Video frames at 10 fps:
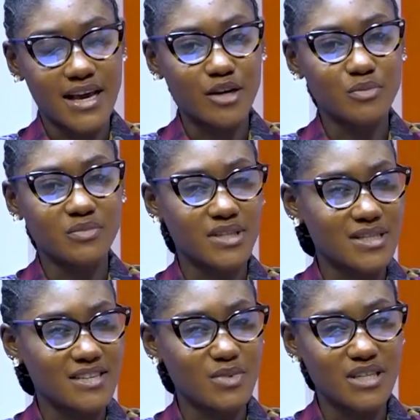I hope
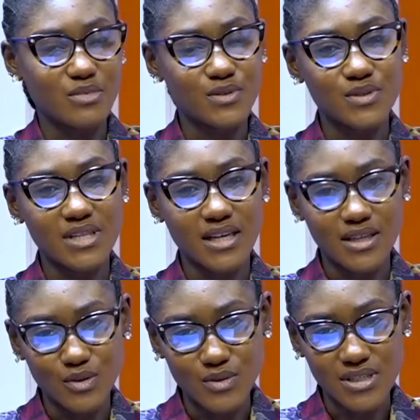mothers have been able to take
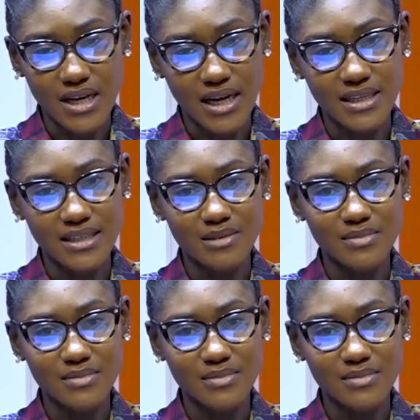notes and